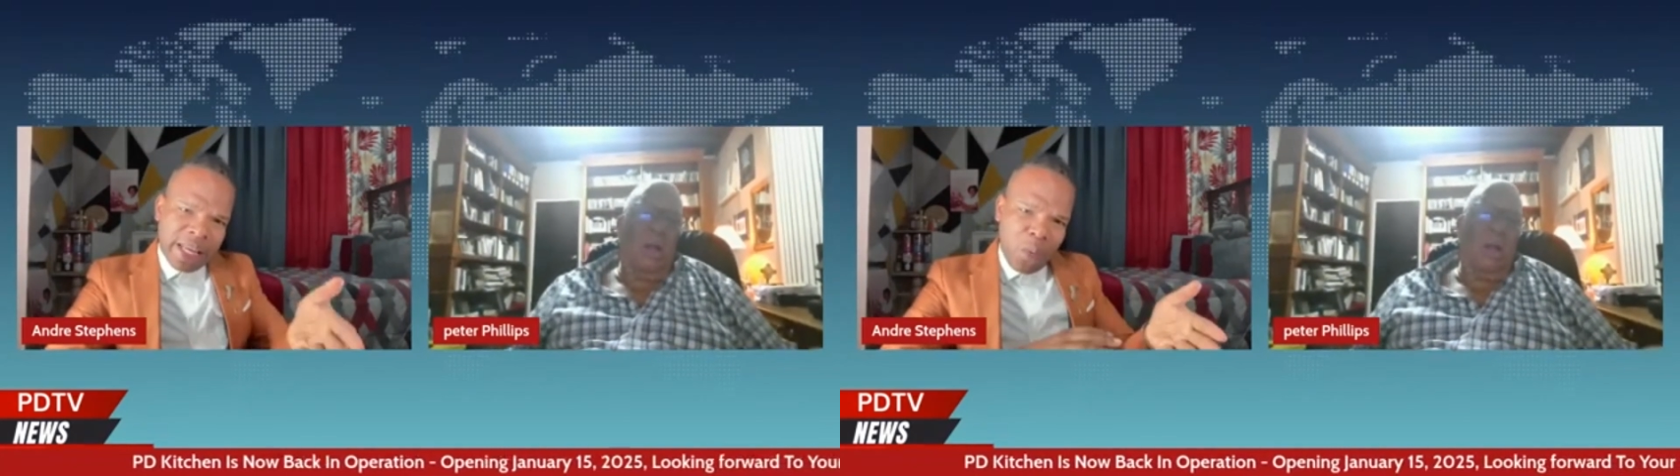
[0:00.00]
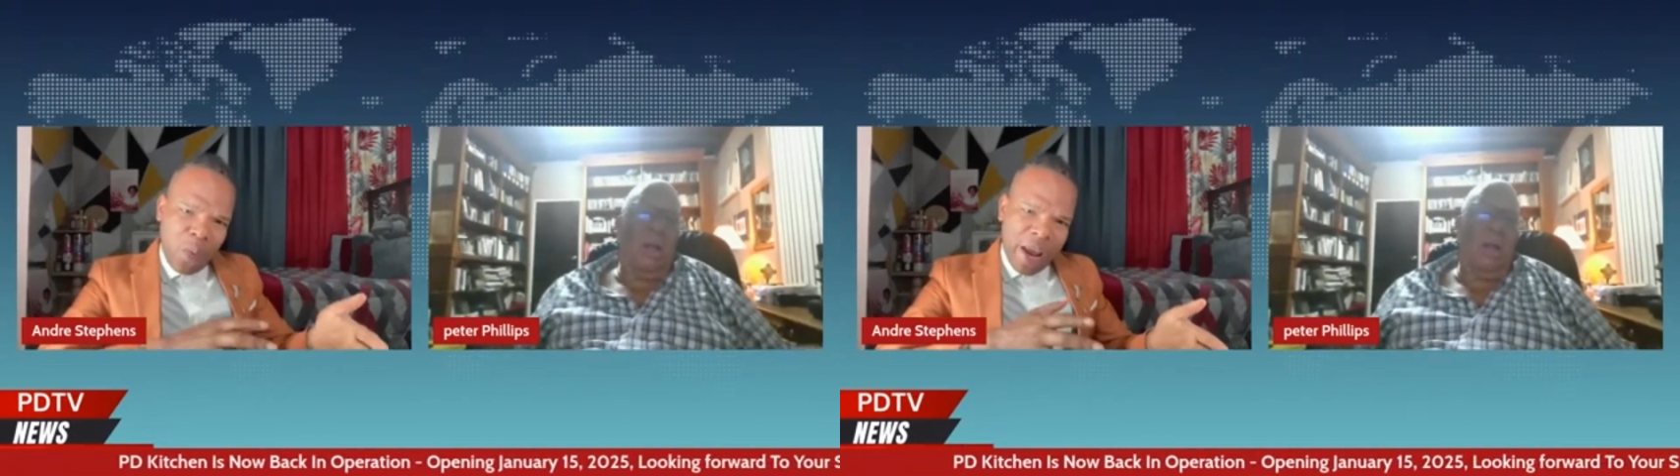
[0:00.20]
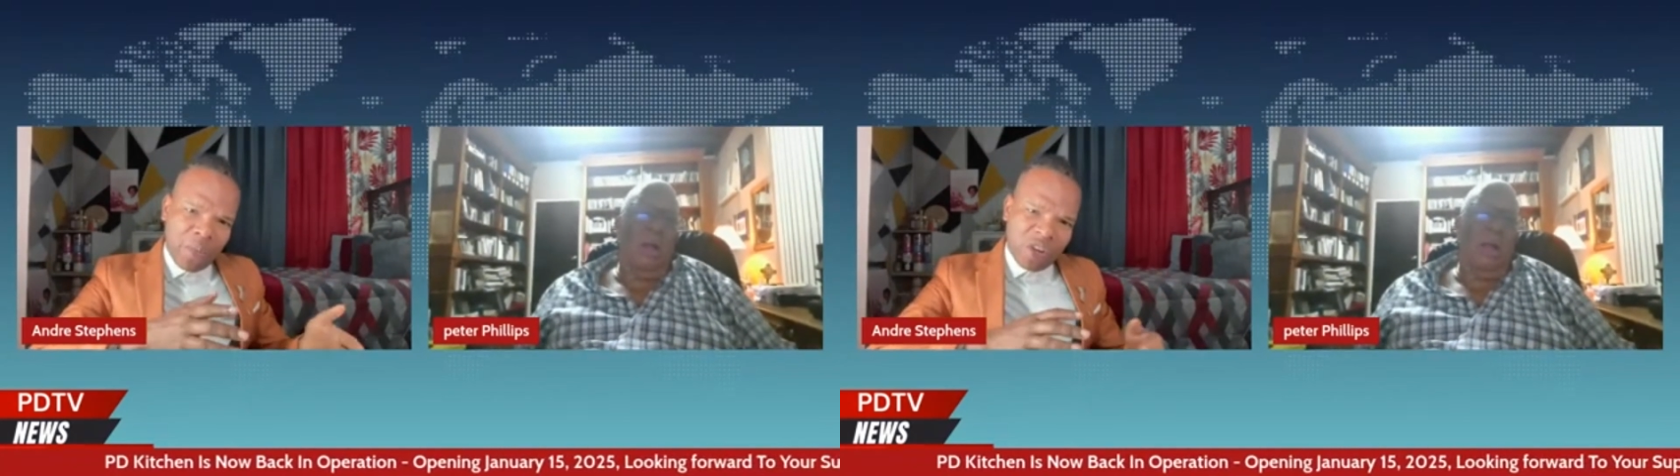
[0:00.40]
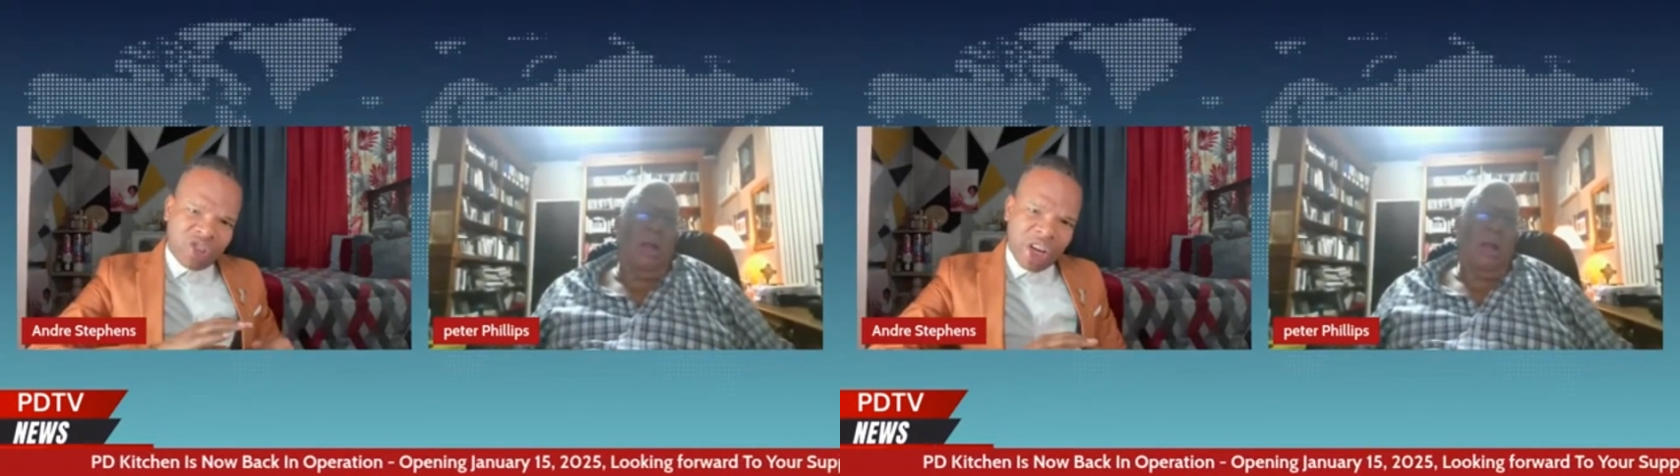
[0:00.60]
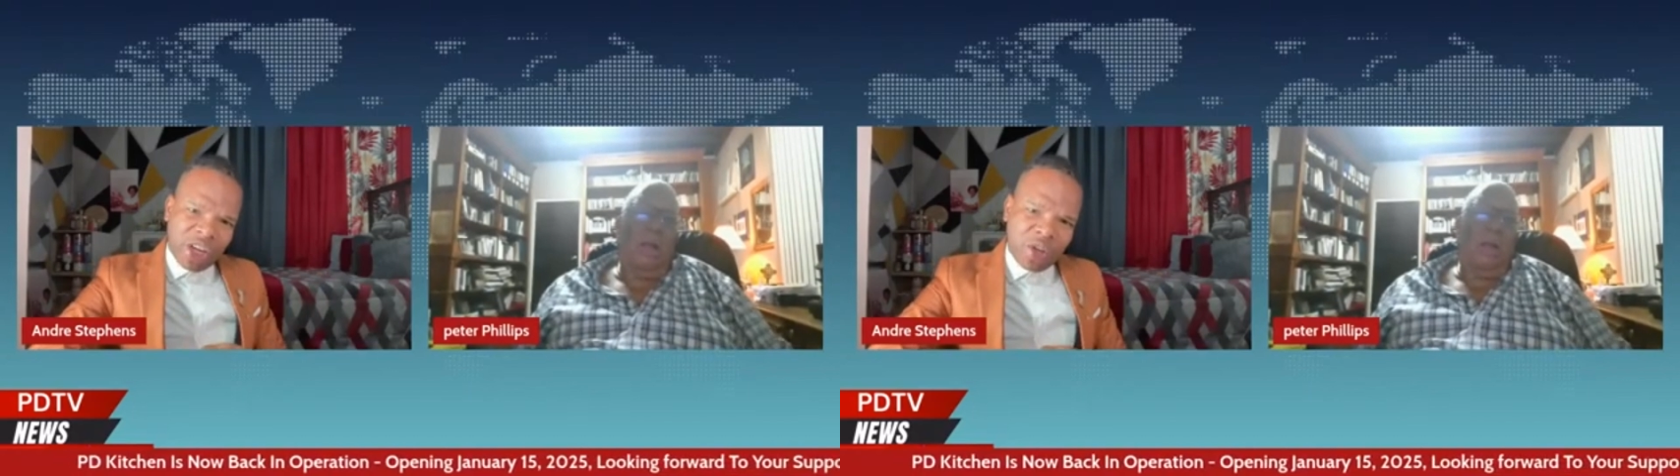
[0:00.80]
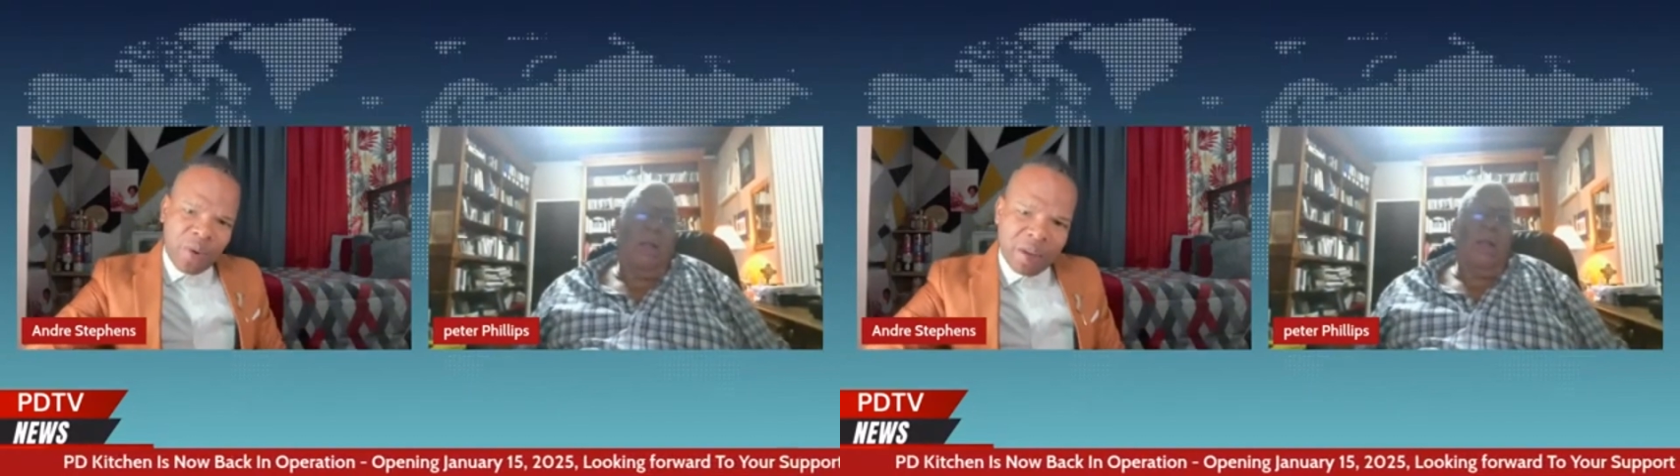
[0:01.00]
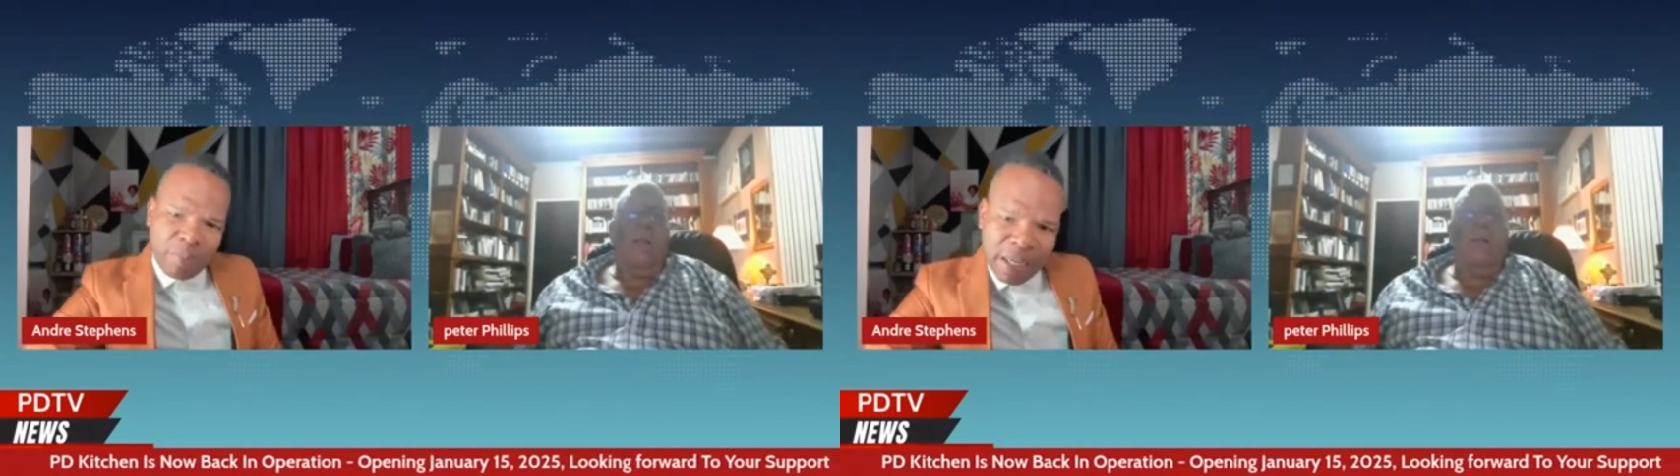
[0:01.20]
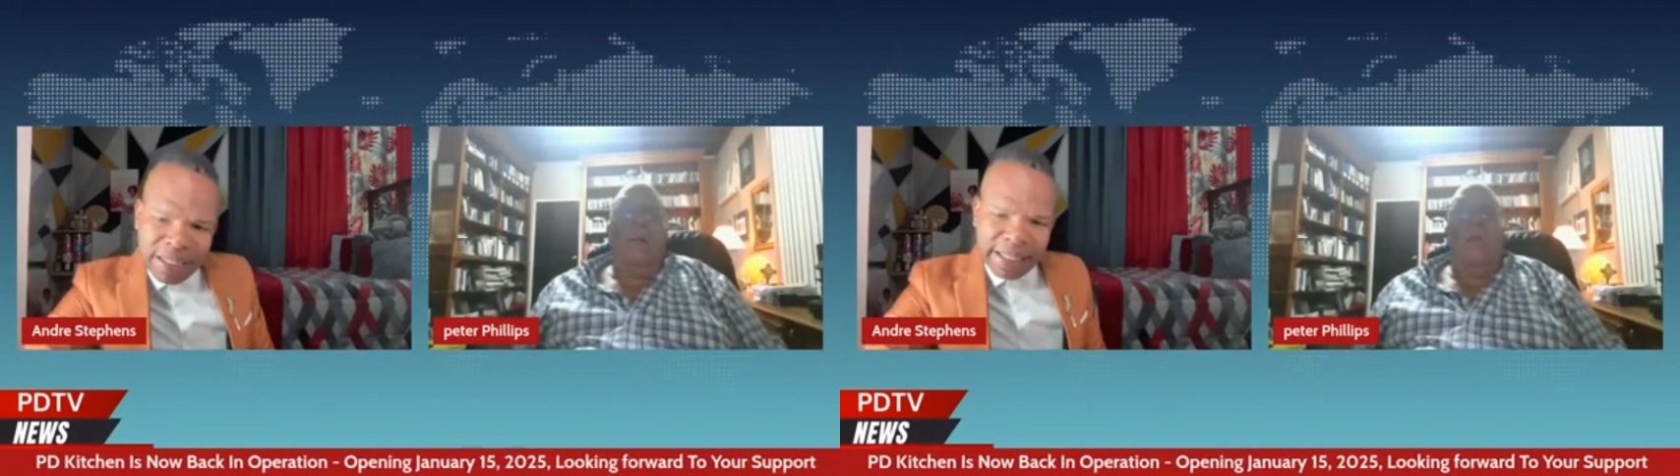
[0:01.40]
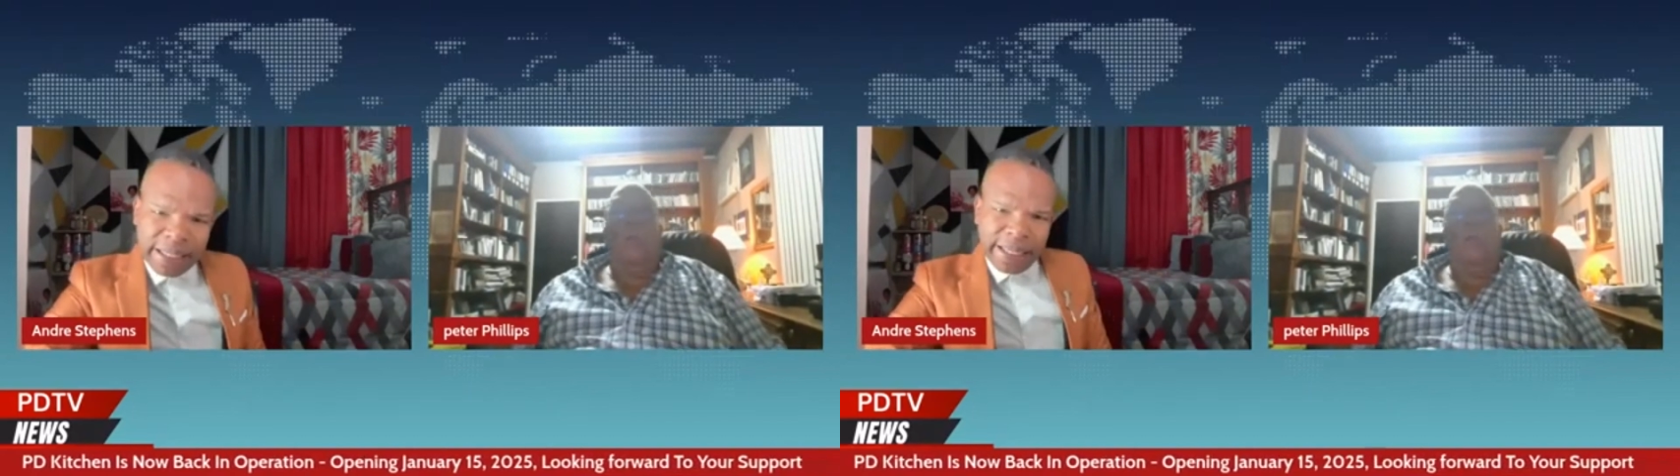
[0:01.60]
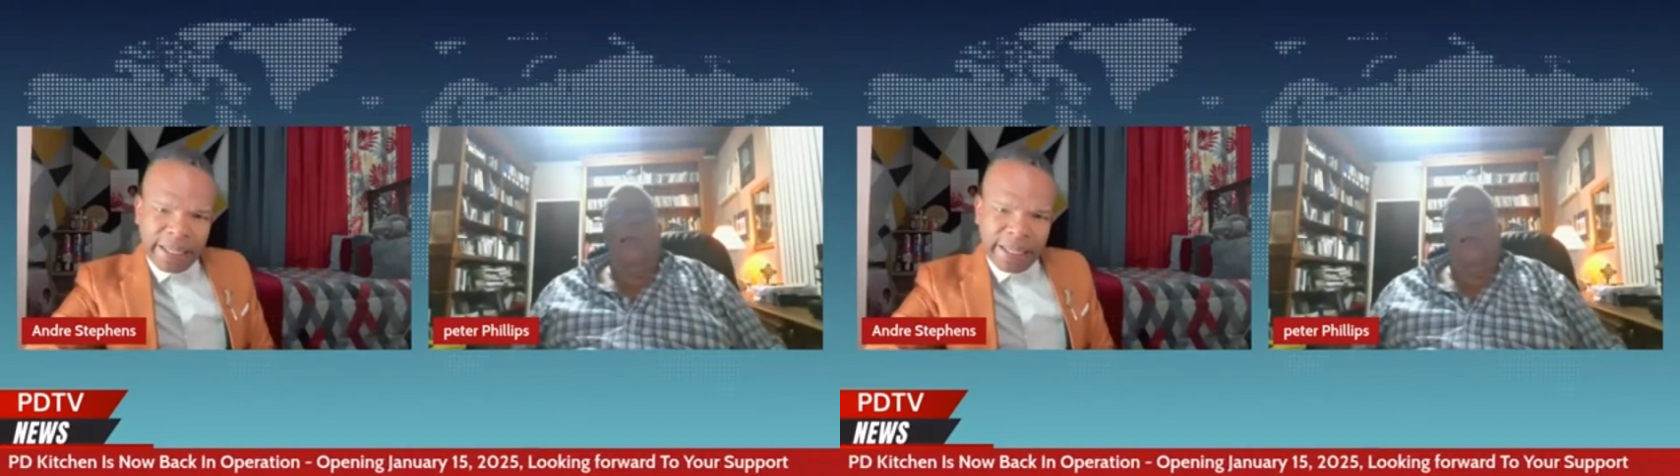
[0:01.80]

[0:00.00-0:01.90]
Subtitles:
the way in which they're doing presently?